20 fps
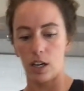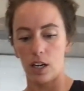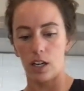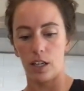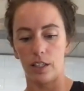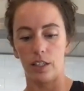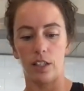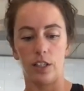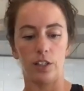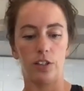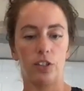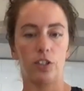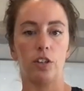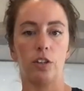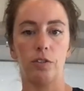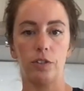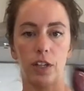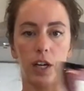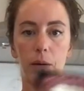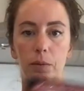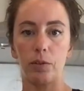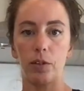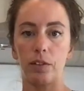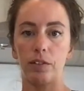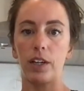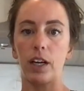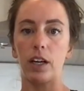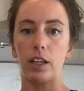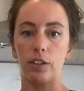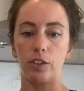on a stovetop. So
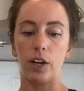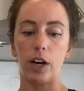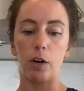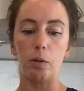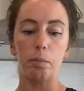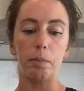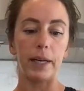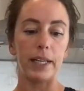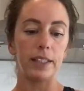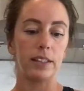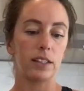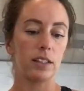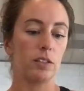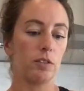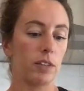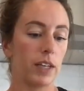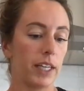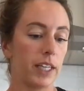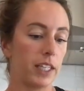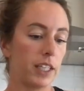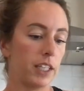I've got ground bison right